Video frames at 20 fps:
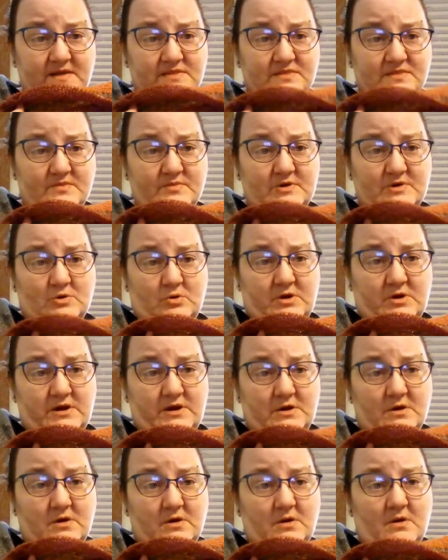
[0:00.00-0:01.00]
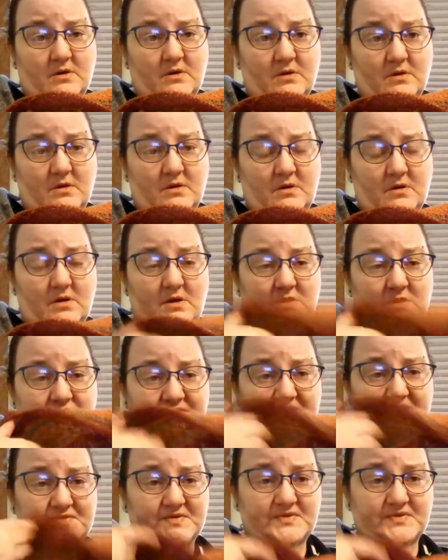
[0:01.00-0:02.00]
in the middle here.
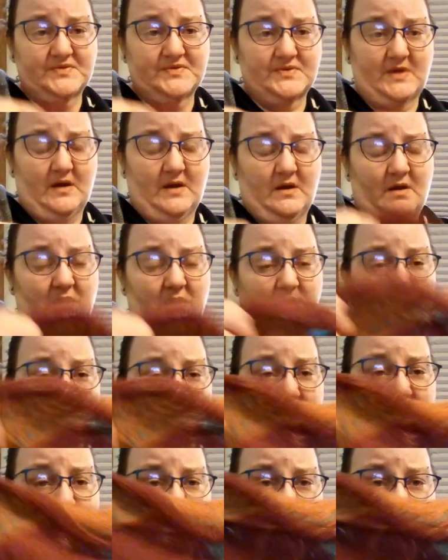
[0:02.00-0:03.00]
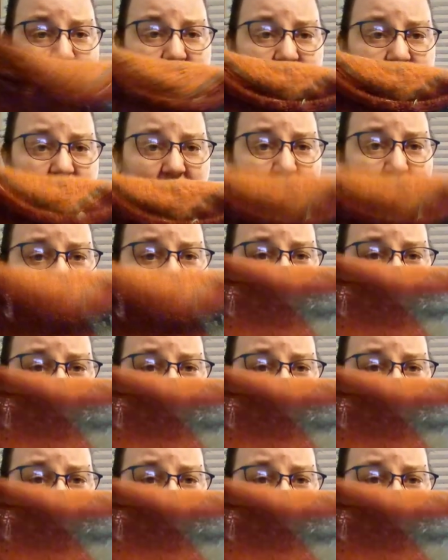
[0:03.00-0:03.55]
This is laddering,